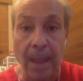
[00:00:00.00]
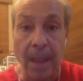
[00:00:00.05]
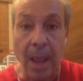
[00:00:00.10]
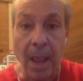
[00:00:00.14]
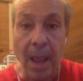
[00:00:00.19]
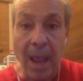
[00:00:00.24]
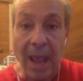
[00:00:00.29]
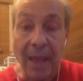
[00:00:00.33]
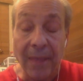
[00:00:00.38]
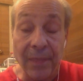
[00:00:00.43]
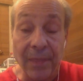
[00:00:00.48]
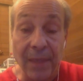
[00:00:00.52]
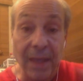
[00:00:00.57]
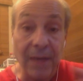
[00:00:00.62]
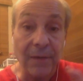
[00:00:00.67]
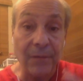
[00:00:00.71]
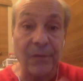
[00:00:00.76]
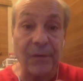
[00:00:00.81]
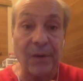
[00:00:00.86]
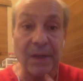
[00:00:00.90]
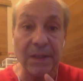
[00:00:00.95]
And then
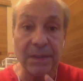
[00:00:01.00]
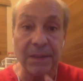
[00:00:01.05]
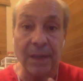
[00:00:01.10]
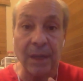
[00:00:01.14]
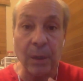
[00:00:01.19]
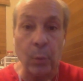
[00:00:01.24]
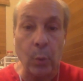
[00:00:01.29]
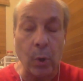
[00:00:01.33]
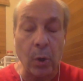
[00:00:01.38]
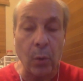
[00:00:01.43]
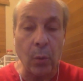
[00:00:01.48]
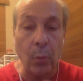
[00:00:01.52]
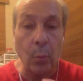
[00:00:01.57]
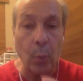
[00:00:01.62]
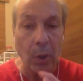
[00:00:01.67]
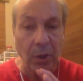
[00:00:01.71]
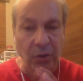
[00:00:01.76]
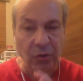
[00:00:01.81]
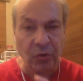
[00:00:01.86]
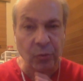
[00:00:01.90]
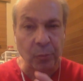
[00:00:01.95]
if I say, well,
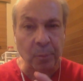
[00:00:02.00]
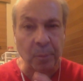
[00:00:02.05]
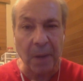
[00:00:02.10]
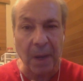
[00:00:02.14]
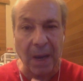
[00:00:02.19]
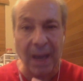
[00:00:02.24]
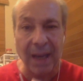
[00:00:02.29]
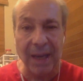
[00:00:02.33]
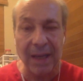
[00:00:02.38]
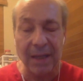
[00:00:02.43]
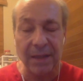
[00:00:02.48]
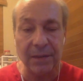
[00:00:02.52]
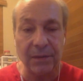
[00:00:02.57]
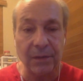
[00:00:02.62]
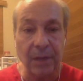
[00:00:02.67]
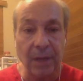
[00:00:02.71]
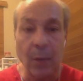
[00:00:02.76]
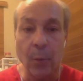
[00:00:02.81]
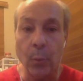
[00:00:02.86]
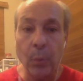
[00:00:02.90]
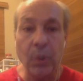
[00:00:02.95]
what's your bias?
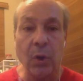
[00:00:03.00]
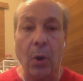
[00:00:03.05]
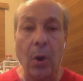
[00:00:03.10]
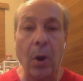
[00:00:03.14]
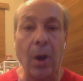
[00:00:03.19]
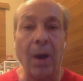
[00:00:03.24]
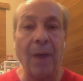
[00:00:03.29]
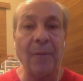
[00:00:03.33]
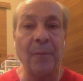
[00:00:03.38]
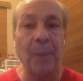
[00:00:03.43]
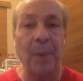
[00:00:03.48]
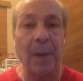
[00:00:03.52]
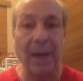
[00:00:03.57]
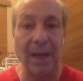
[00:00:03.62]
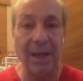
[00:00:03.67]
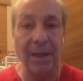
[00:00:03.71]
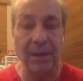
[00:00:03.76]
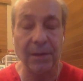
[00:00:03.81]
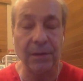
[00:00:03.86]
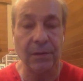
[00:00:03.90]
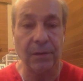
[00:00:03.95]
We all have
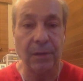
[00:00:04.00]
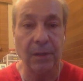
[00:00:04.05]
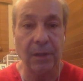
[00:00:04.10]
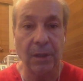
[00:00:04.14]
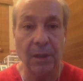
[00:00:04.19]
bias.